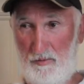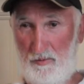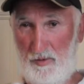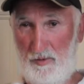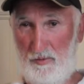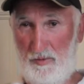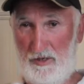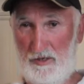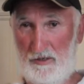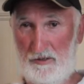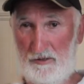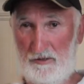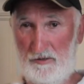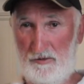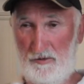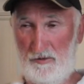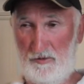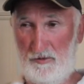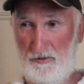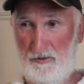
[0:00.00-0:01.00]
We went
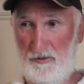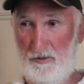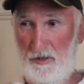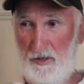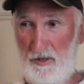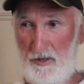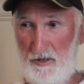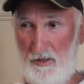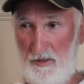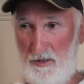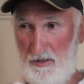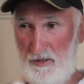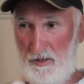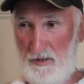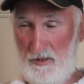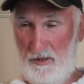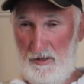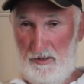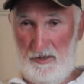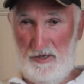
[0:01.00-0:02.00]
to
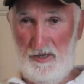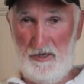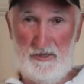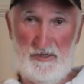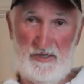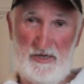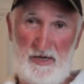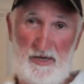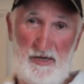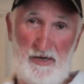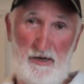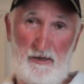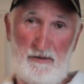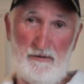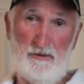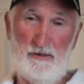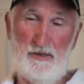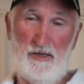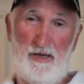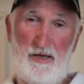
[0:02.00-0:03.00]
Kendal
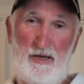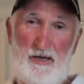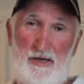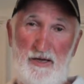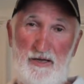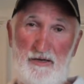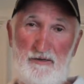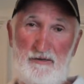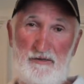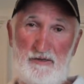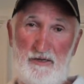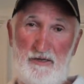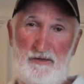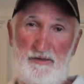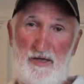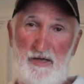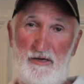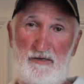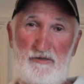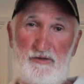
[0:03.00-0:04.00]
and uh,
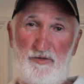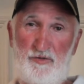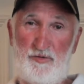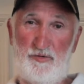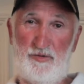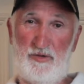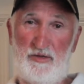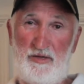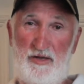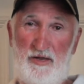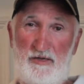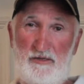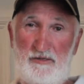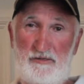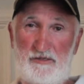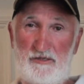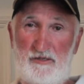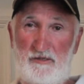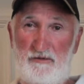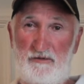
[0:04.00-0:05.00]
then through the dales